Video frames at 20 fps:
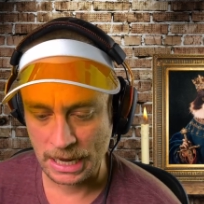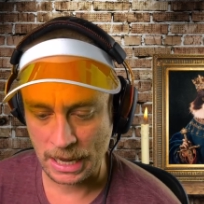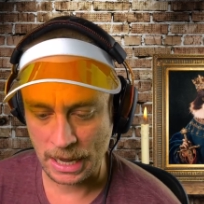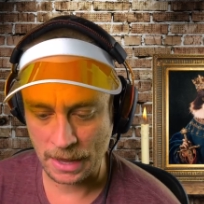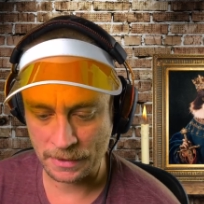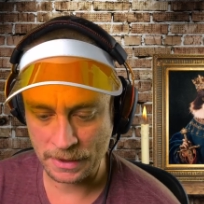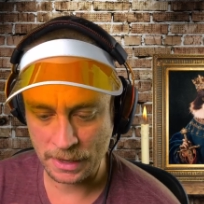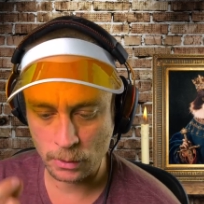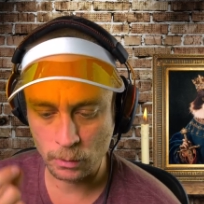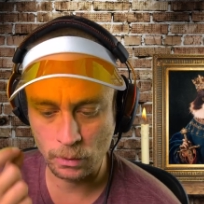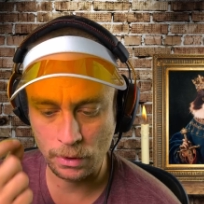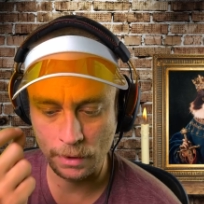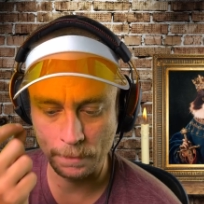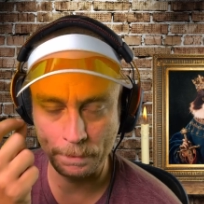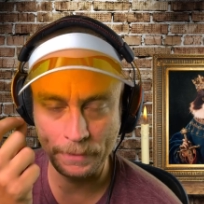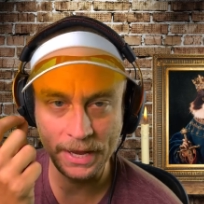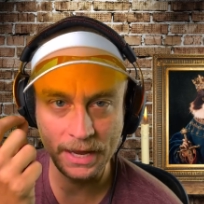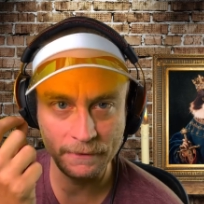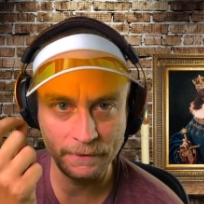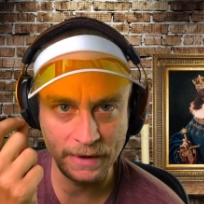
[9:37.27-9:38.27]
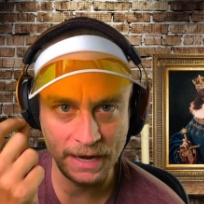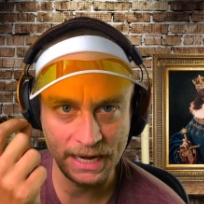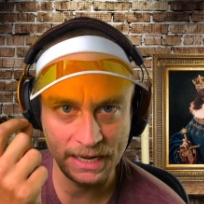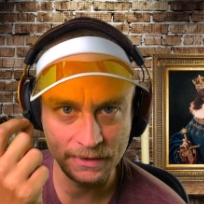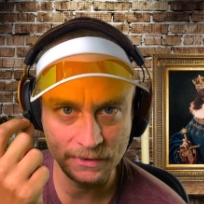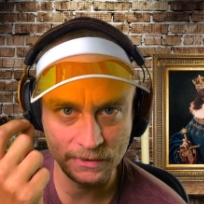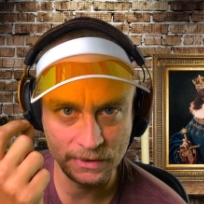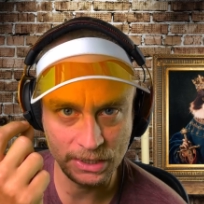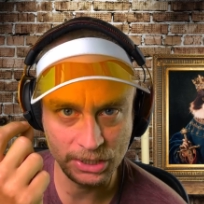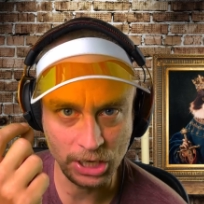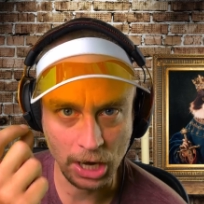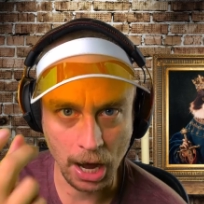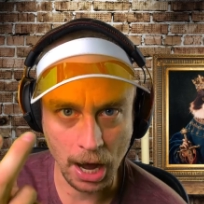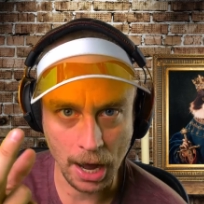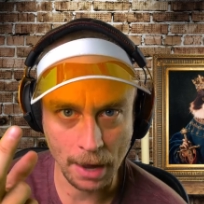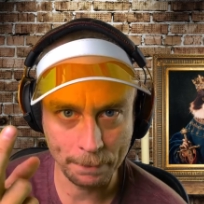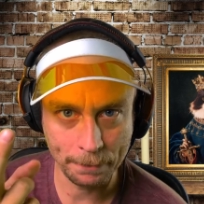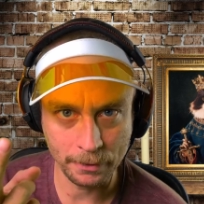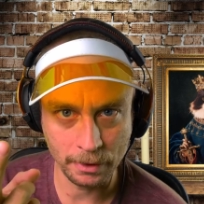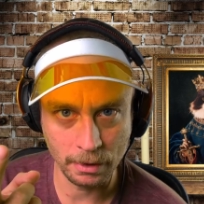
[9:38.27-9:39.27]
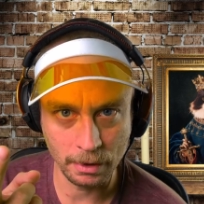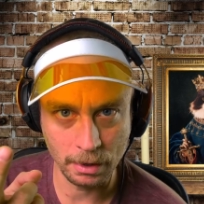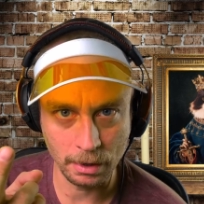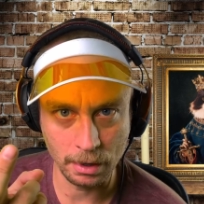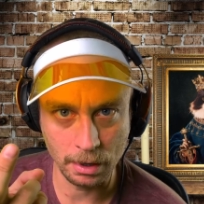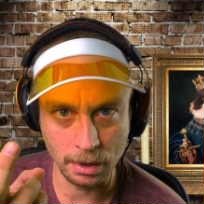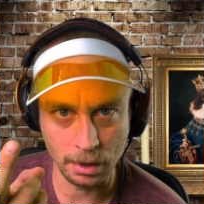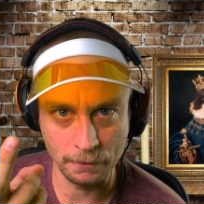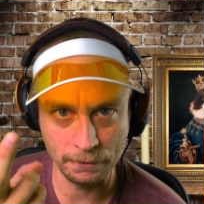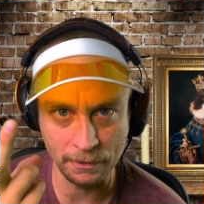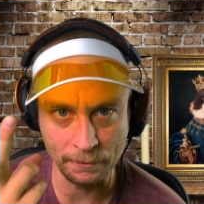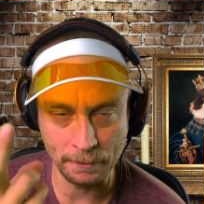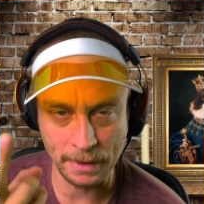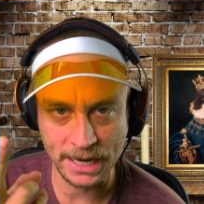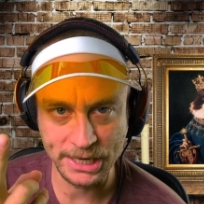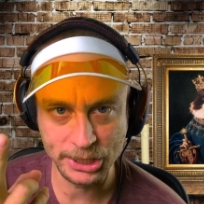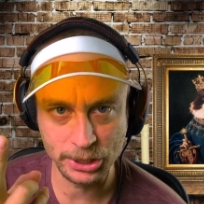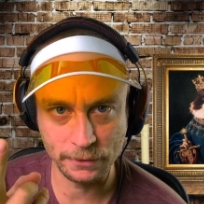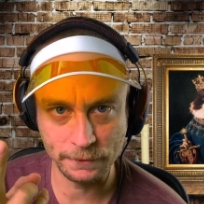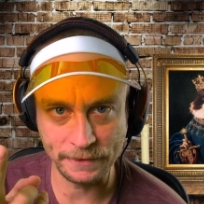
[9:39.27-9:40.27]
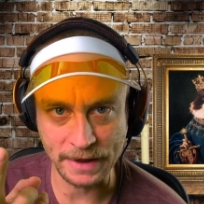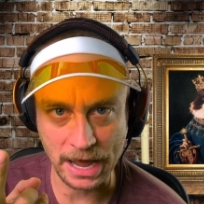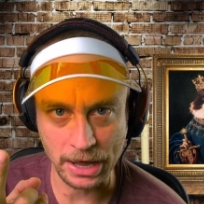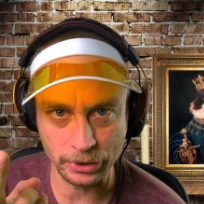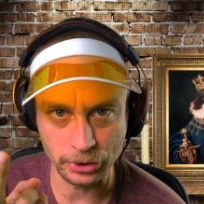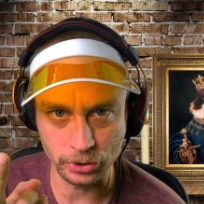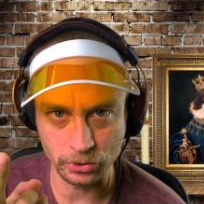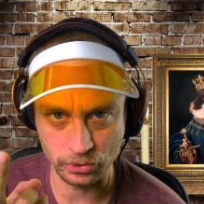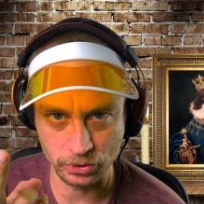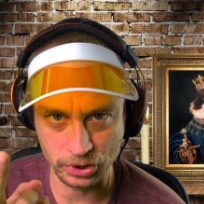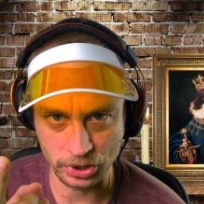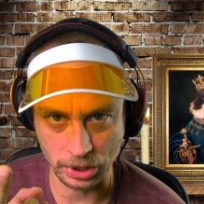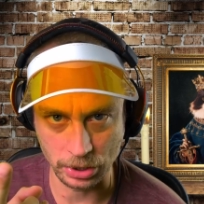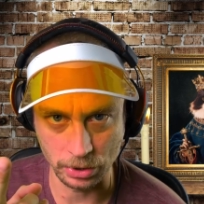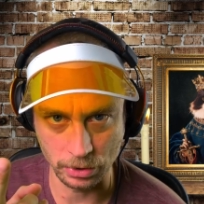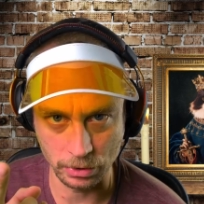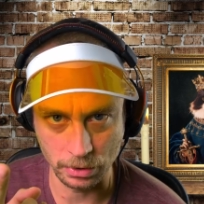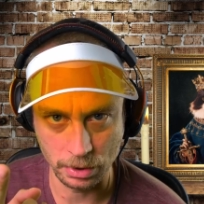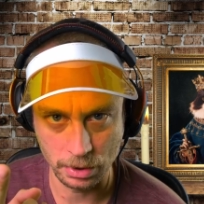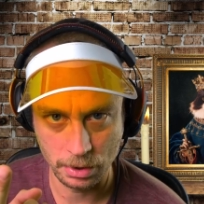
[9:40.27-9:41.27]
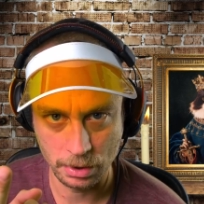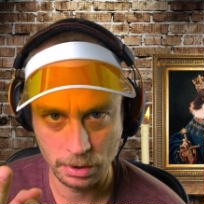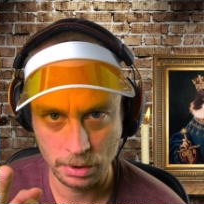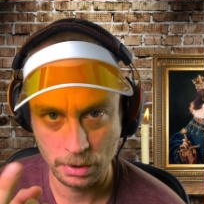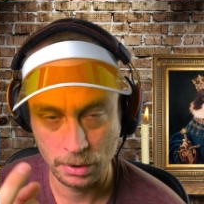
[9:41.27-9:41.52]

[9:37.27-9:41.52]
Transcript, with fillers: And then we're pivoting the top of a major value zone.